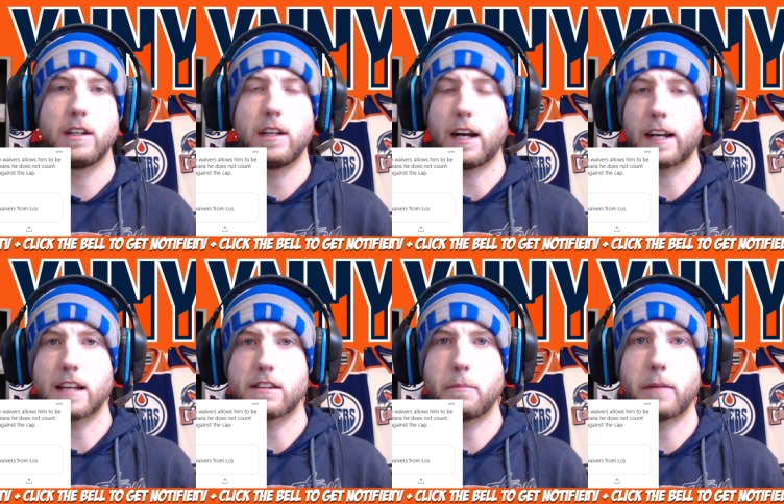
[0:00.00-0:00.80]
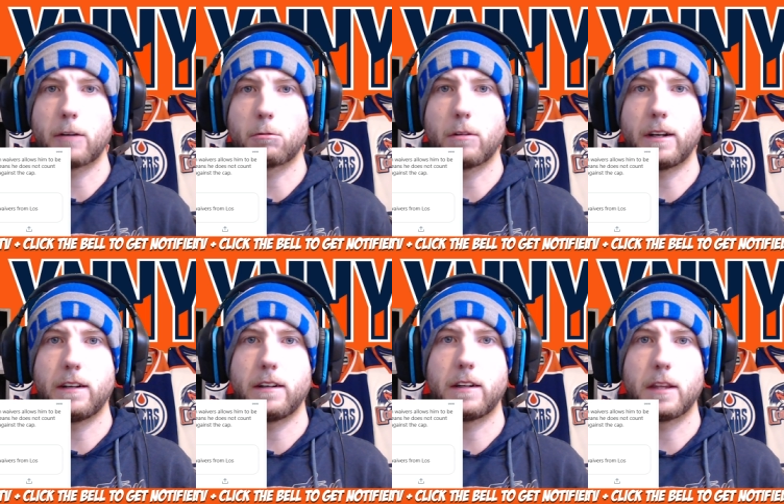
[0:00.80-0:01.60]
I guess he might have
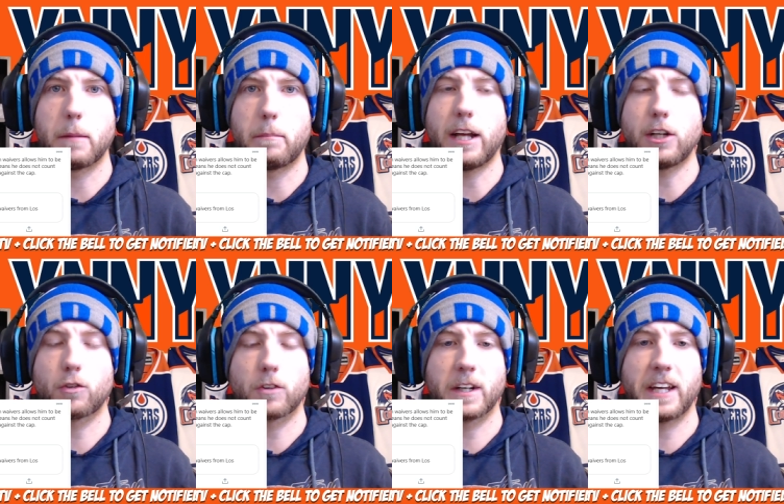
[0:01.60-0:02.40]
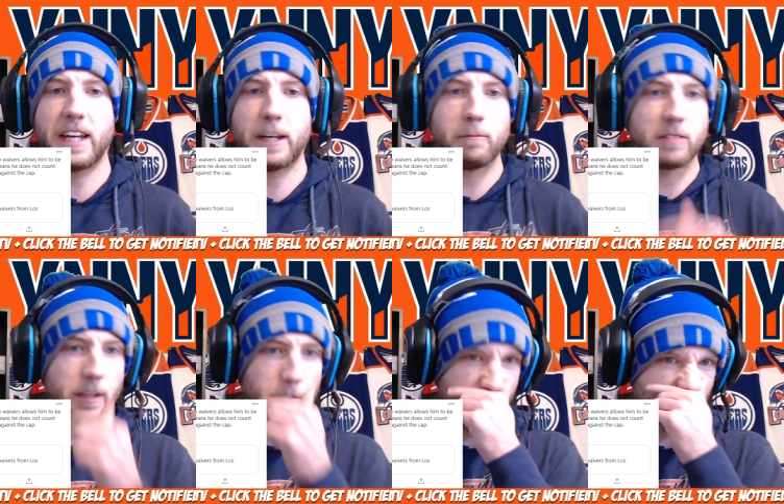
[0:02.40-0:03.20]
ridden the bench for a game.
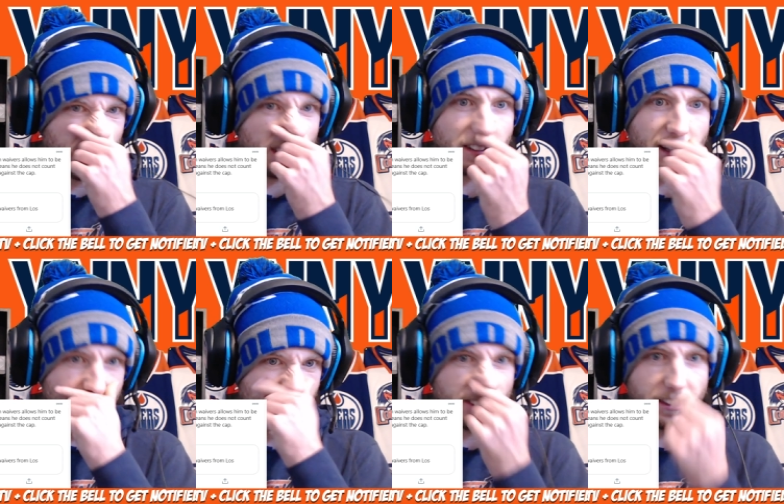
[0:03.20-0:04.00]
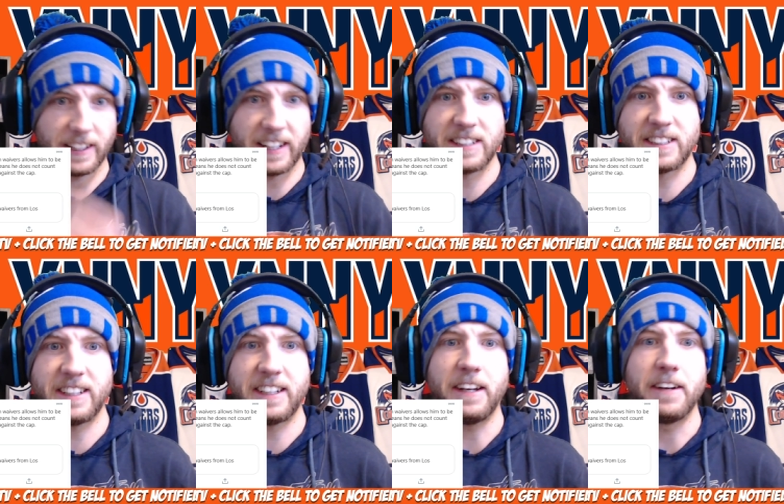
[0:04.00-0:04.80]
Same with San Jose in 17
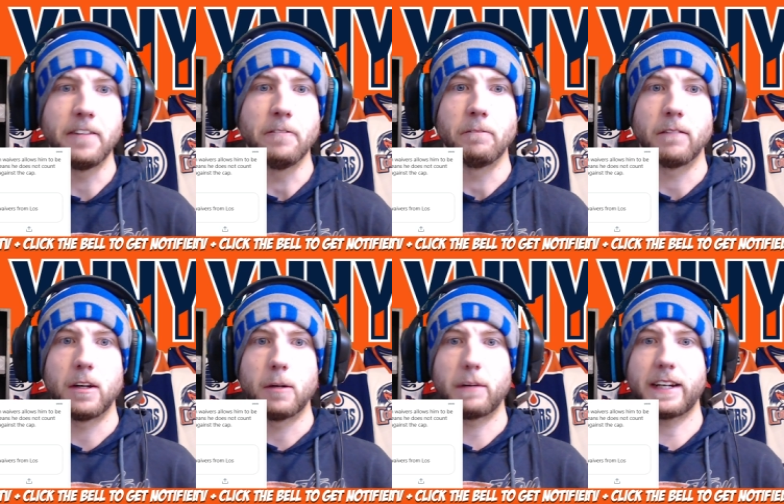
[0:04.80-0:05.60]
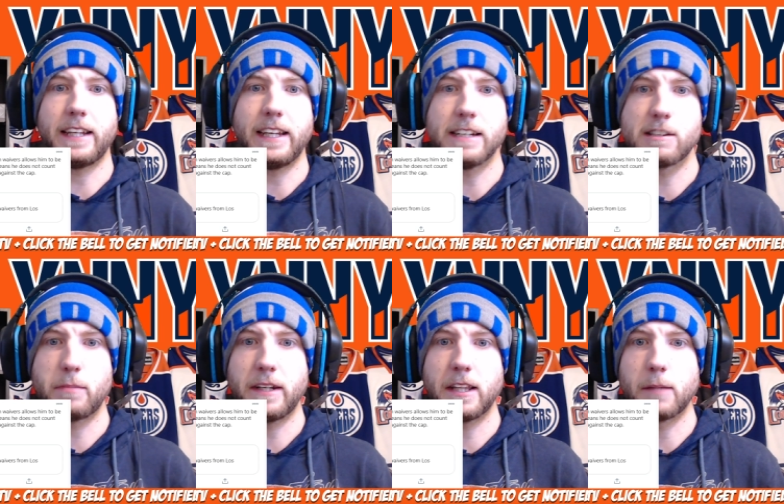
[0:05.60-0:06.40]
18. But he has
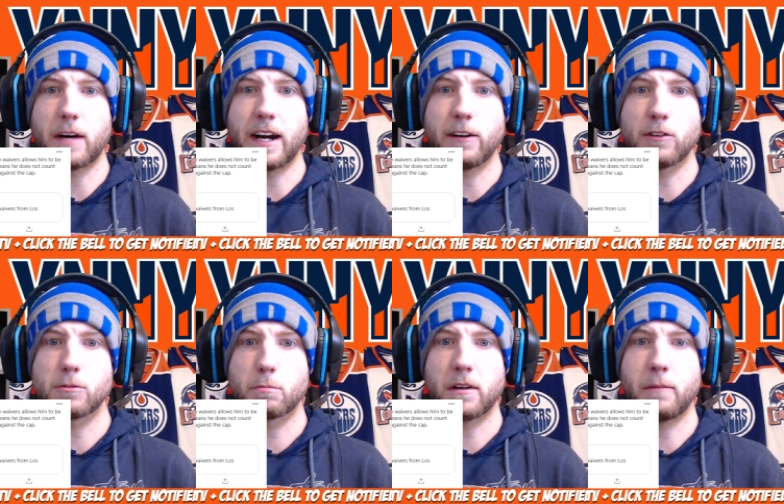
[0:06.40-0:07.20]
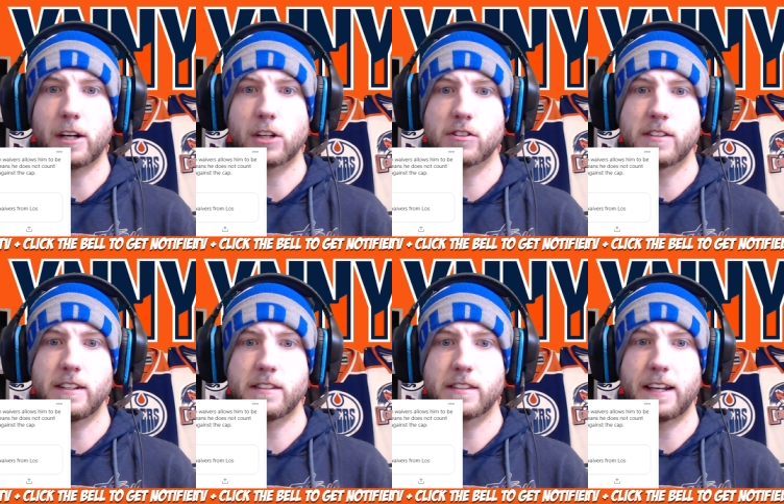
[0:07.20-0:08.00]
been in the minors pretty much
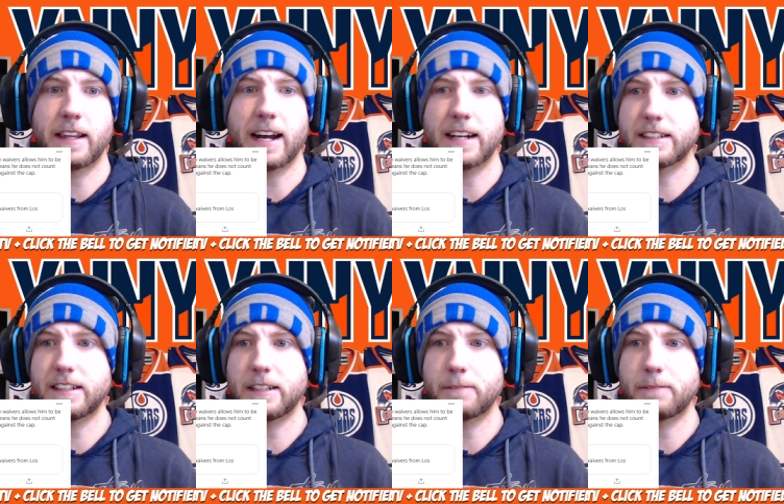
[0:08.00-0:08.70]
since, and that. Uh,